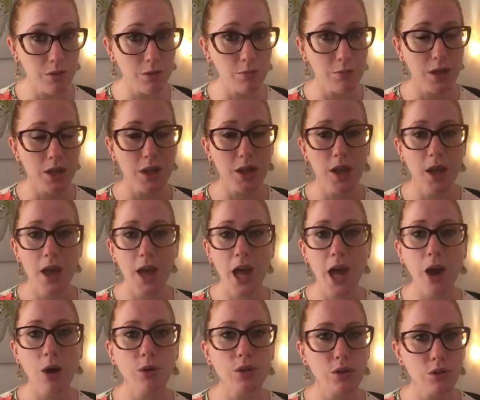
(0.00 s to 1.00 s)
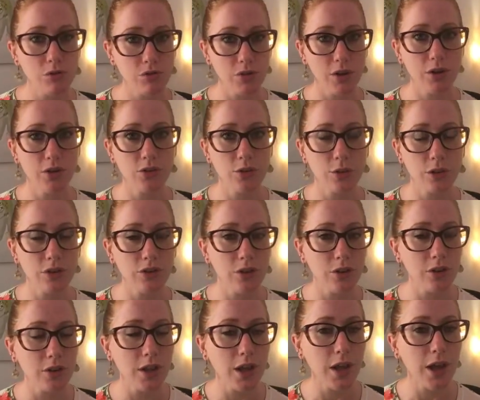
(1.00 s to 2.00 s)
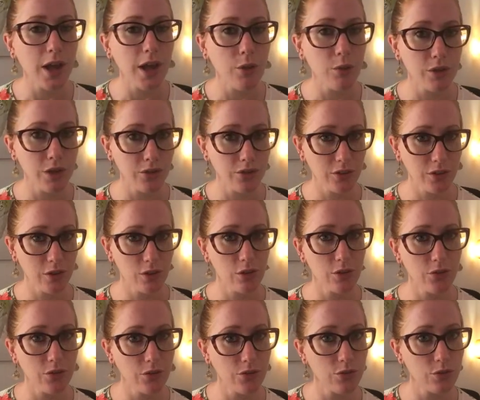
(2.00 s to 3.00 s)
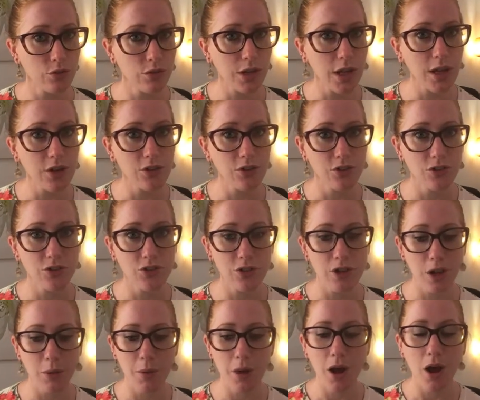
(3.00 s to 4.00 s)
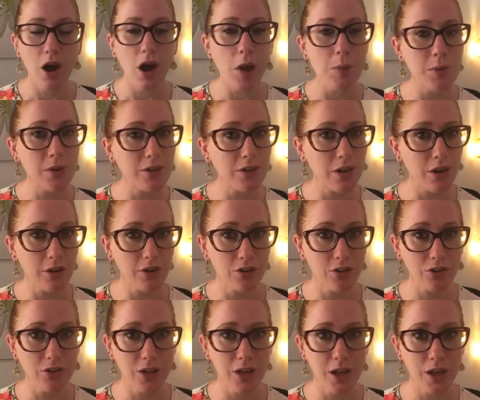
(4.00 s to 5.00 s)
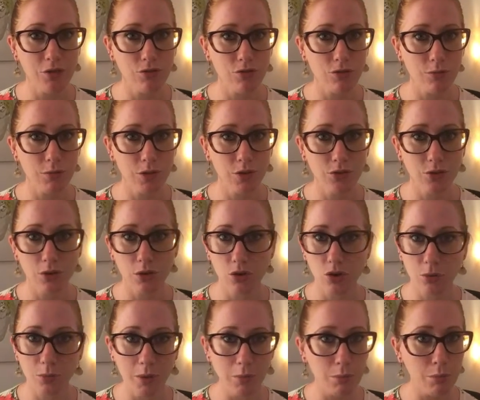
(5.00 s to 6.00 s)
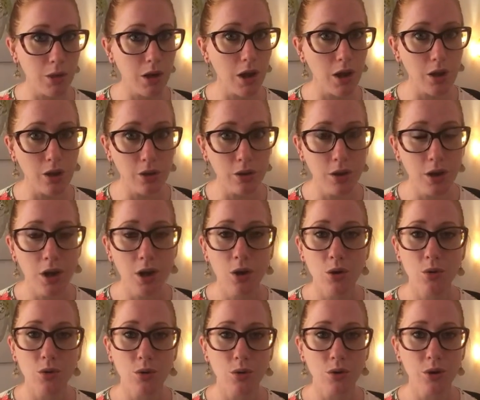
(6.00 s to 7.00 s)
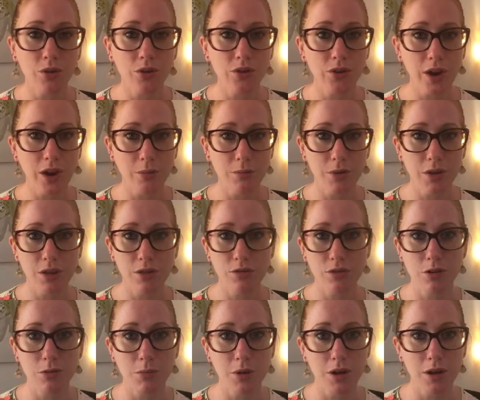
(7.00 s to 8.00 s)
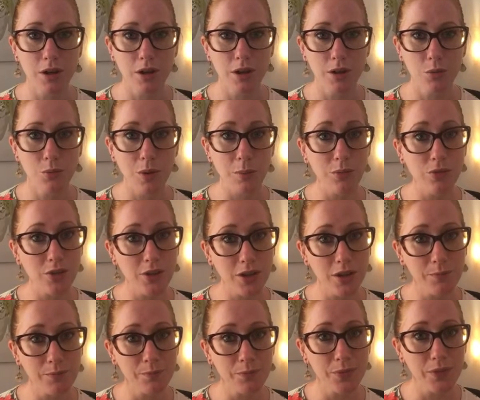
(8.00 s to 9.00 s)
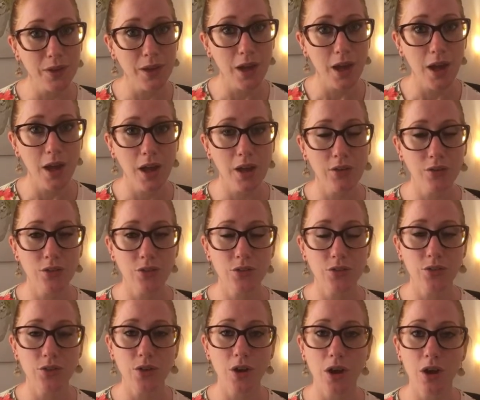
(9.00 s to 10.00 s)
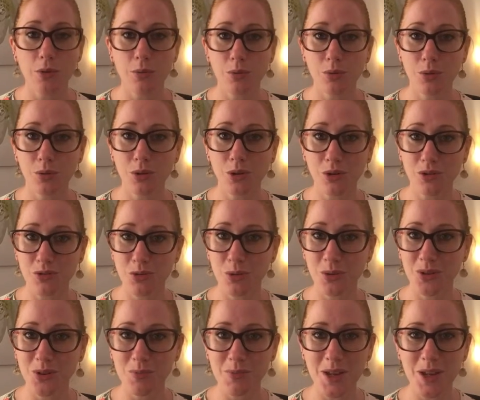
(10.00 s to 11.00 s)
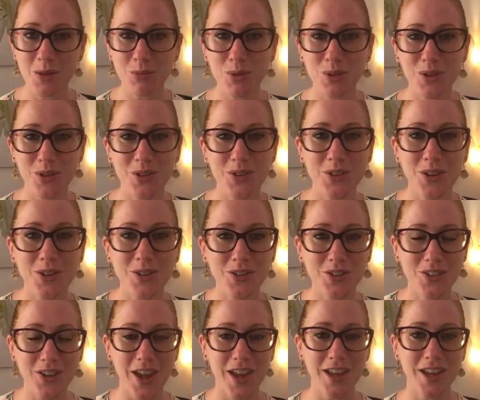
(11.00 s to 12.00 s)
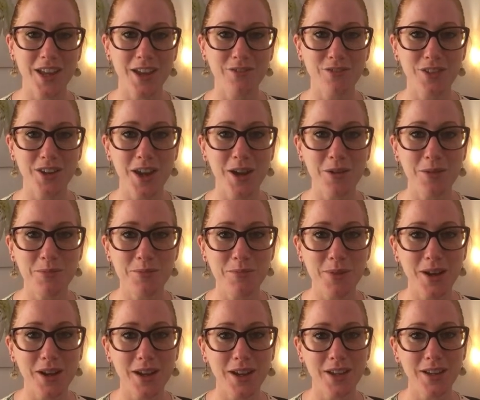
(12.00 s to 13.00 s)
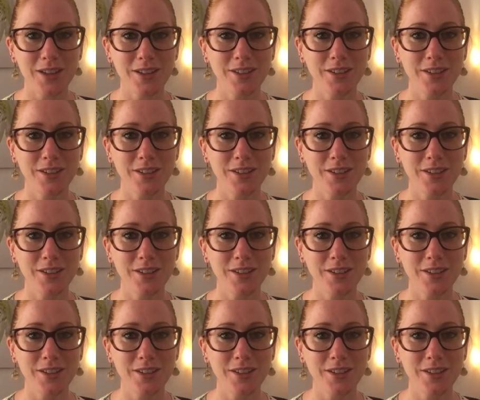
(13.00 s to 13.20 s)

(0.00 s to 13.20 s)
me how you find solitude and how that enhances your relationship, I'd be delighted to hear from you. So comment below or contact me through my website, and I will look forward to speaking with you soon. Take care for now. Bye.